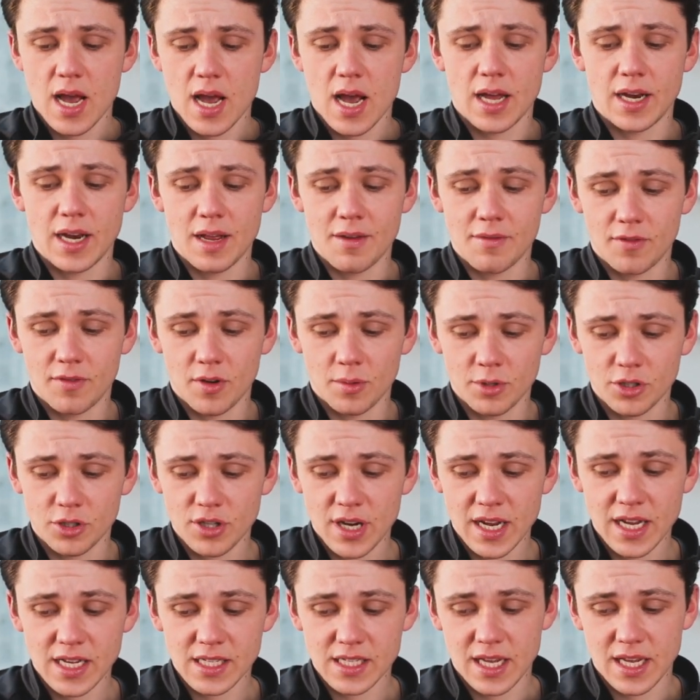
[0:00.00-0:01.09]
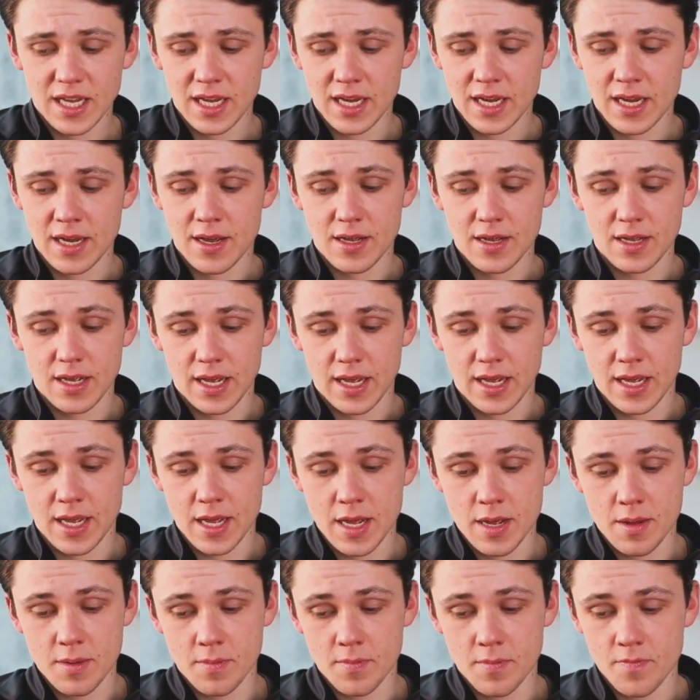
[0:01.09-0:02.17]
And then from the strikers here
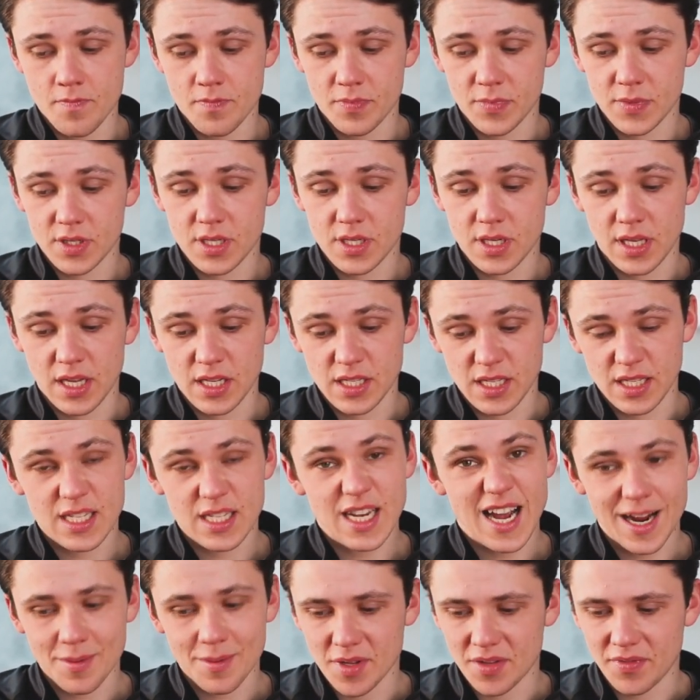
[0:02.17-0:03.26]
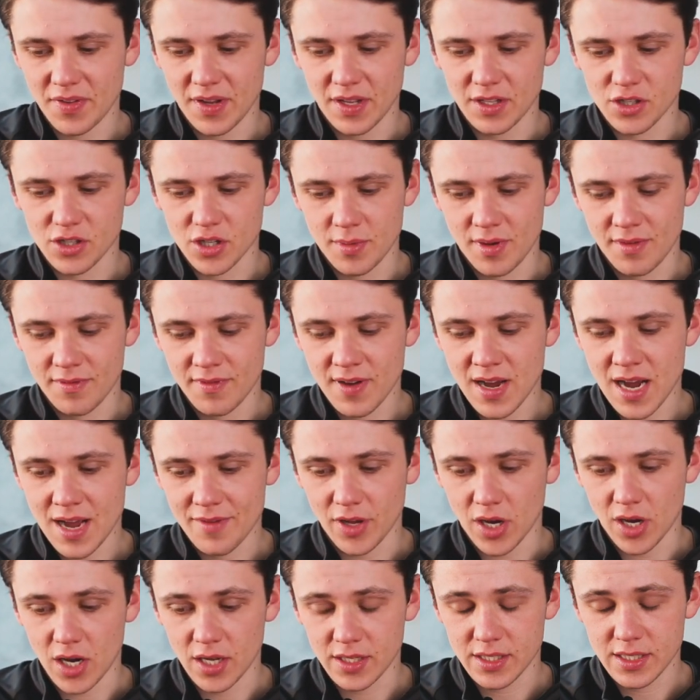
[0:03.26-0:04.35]
to this attack midfield, it's going to be 5
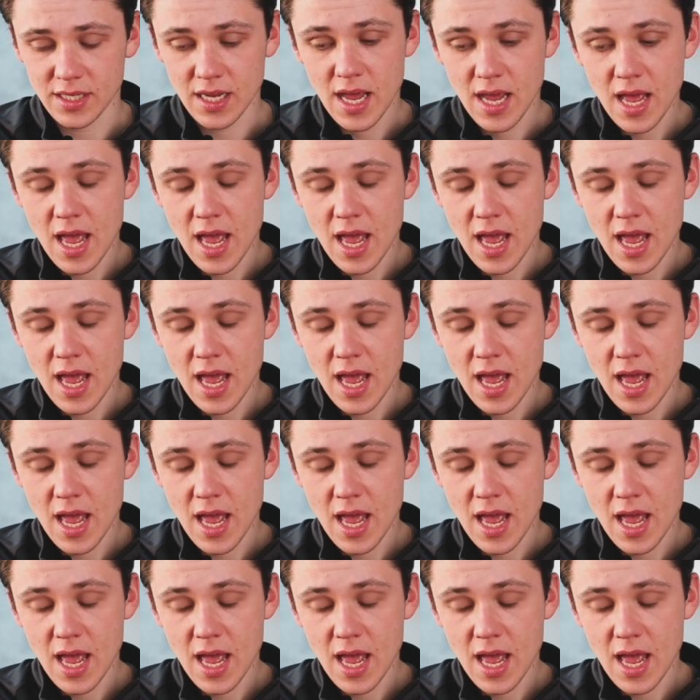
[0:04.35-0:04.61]
yards.